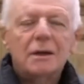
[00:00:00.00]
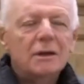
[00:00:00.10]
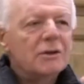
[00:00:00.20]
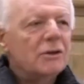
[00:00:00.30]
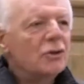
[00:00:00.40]

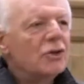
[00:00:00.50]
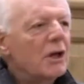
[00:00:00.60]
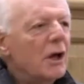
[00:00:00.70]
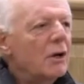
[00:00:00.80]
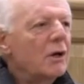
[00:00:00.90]
is
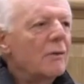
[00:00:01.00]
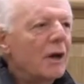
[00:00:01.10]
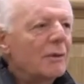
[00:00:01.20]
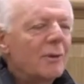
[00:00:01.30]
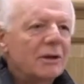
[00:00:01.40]
usually only
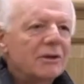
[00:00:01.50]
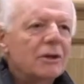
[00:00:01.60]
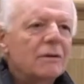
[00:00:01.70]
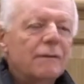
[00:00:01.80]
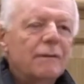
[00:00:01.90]
around about
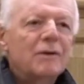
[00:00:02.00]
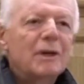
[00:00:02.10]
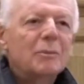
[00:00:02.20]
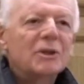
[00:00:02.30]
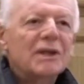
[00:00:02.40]
10 or
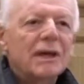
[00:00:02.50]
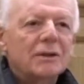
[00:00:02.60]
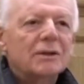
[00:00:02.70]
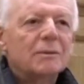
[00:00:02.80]
15%.